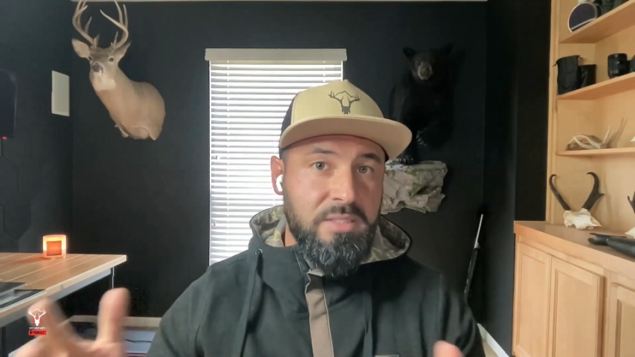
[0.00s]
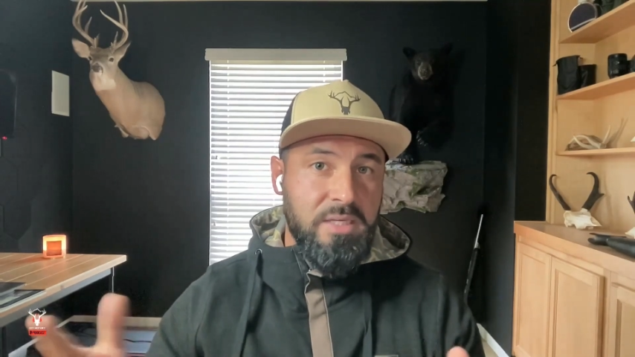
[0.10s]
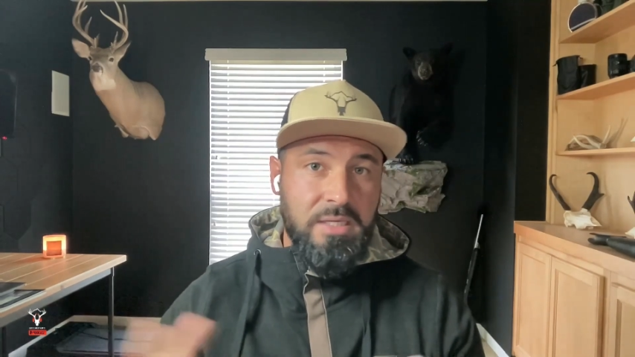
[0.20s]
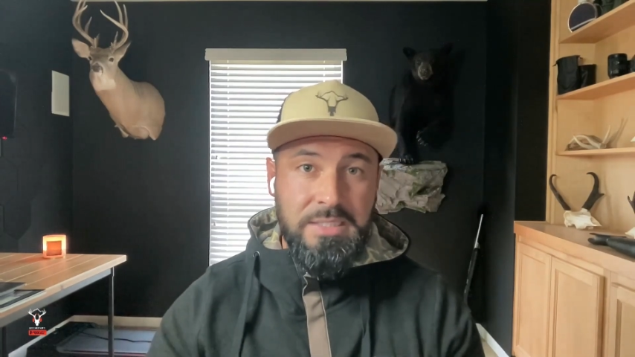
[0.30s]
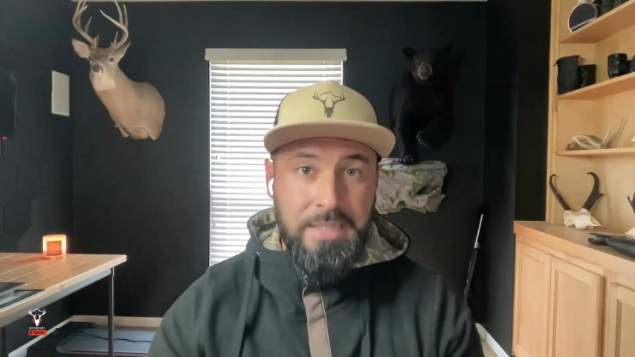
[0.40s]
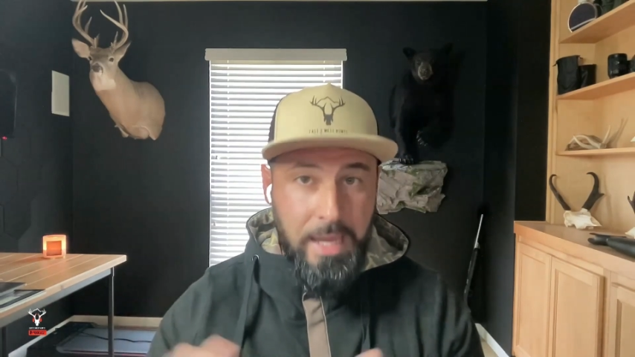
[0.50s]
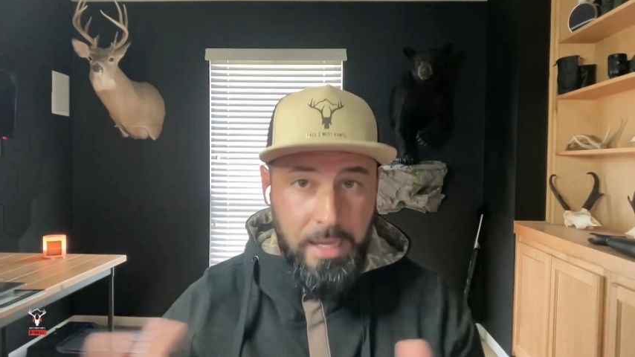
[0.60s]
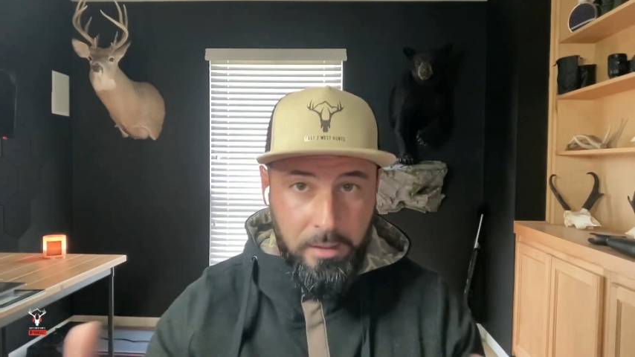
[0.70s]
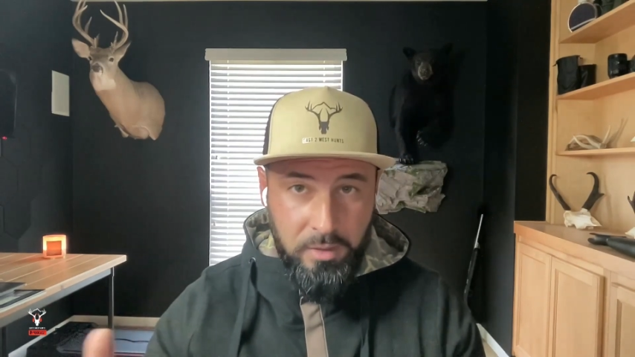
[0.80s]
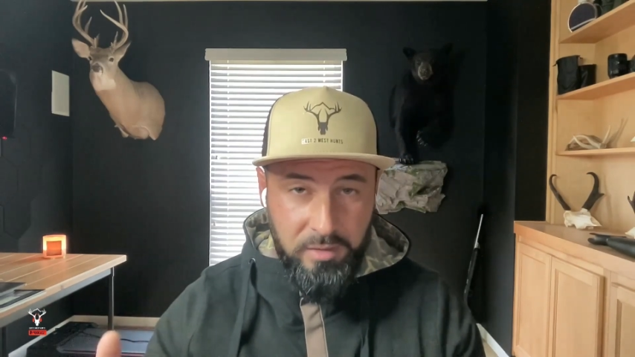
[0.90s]
6,
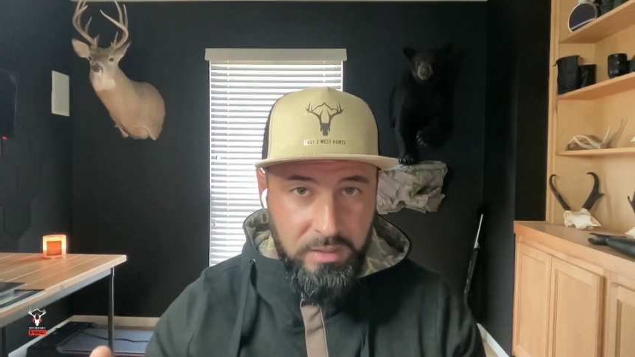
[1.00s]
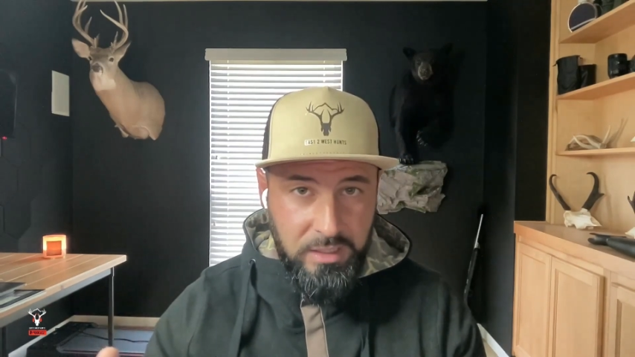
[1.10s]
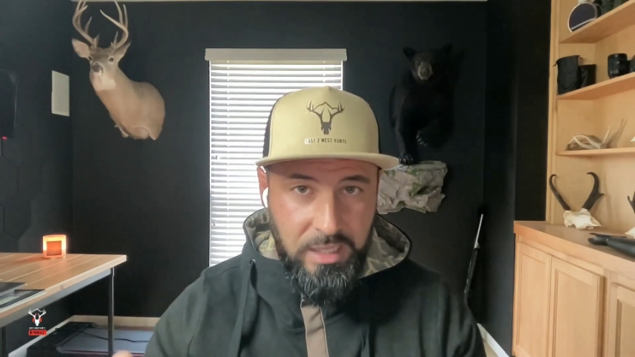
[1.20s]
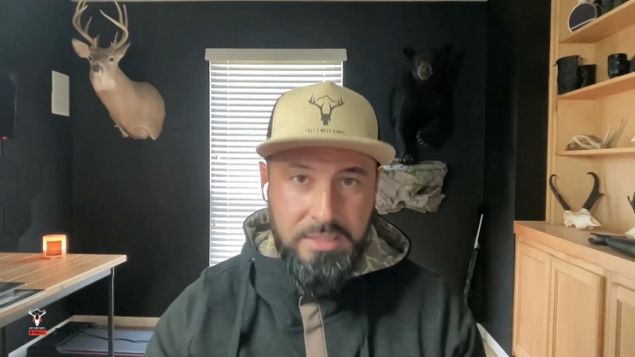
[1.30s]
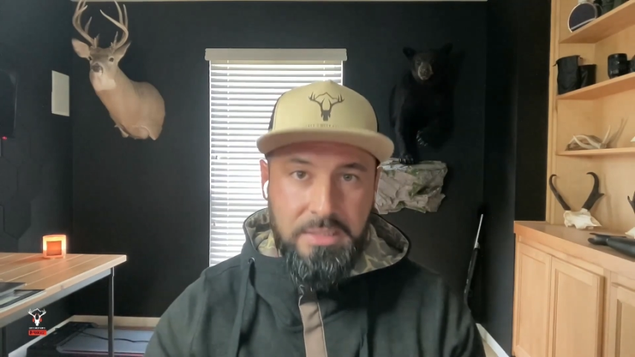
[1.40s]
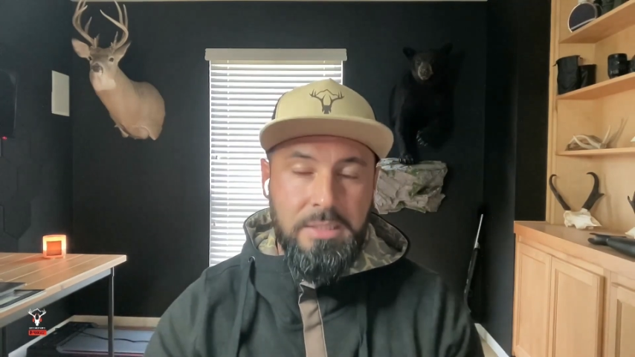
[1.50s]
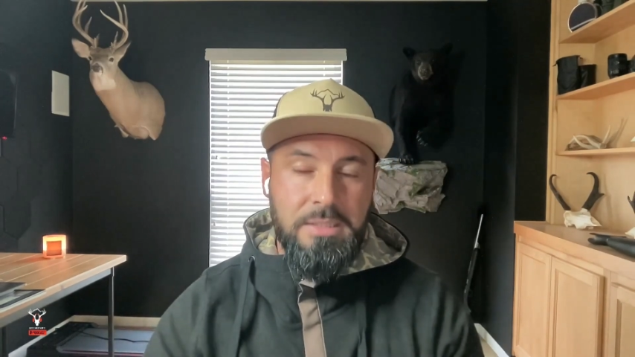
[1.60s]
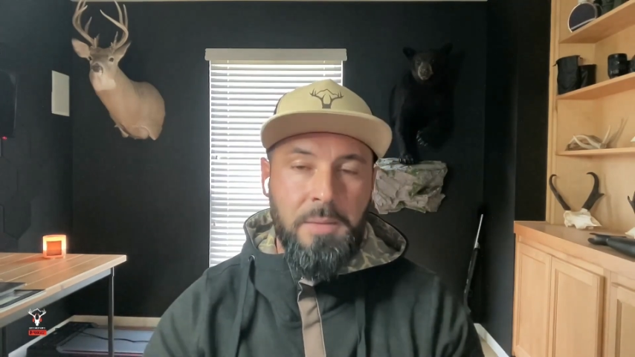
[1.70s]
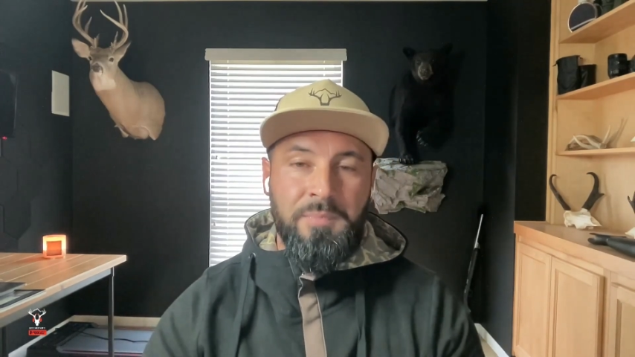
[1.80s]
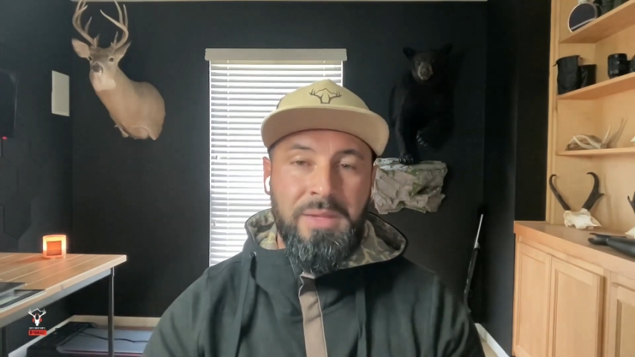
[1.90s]
10, or whatever the case is.